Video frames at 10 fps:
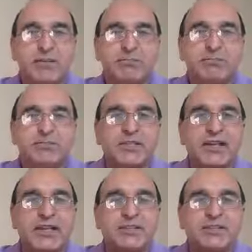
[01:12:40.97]

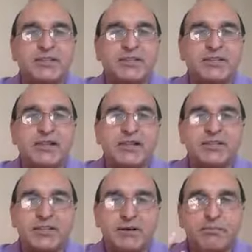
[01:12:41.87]
the result,